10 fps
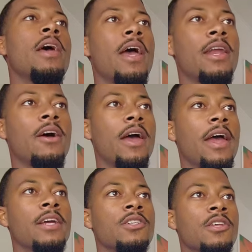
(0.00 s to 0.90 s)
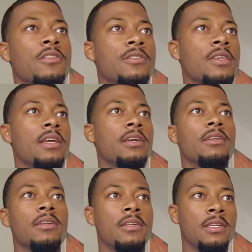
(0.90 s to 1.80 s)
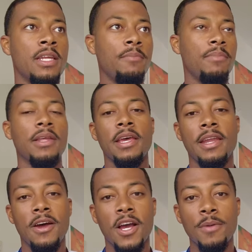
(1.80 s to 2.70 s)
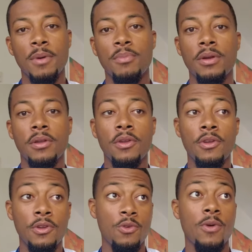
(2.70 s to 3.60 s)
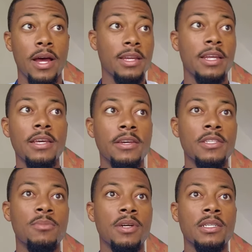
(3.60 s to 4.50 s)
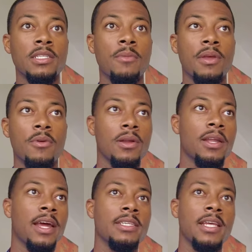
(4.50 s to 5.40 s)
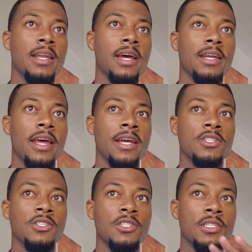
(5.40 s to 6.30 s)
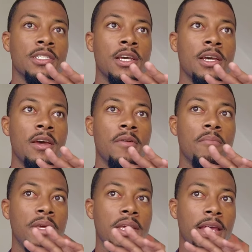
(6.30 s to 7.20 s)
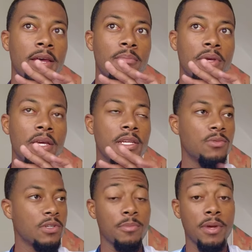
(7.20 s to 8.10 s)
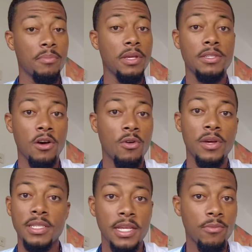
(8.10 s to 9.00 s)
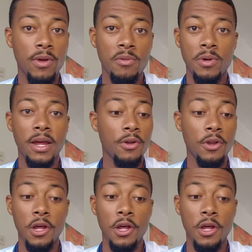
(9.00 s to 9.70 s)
and I'll actually think deeply, and I'll come up with new ideas because I'm in a relaxed state and I can actually just be at peace, which I'm at peace always anyway, without